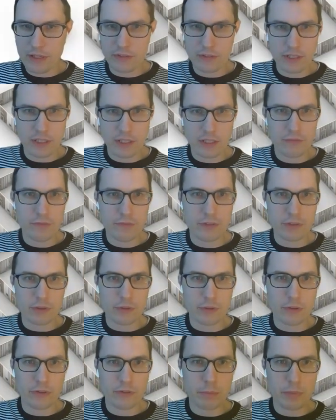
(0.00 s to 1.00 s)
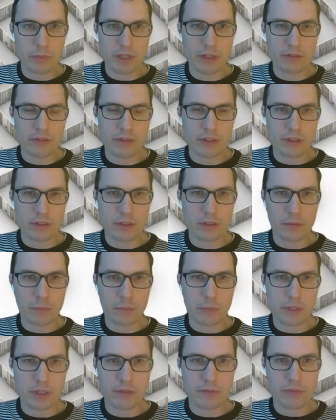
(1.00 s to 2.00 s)
as a kind of physical space that could
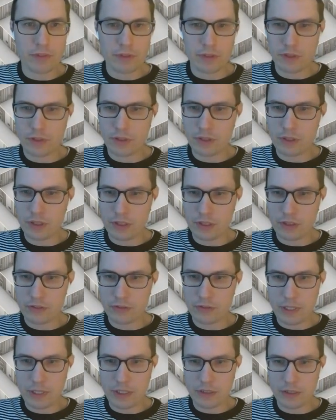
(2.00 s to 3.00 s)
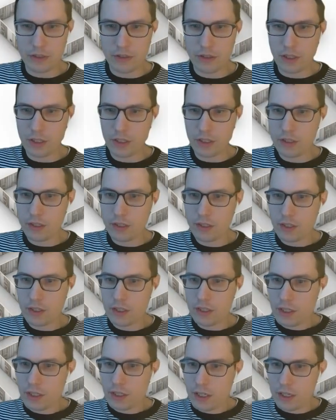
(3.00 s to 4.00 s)
be infinitely expanded on
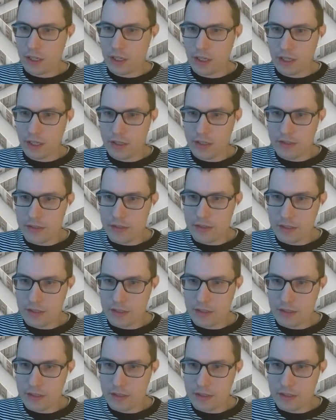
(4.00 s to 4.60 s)
and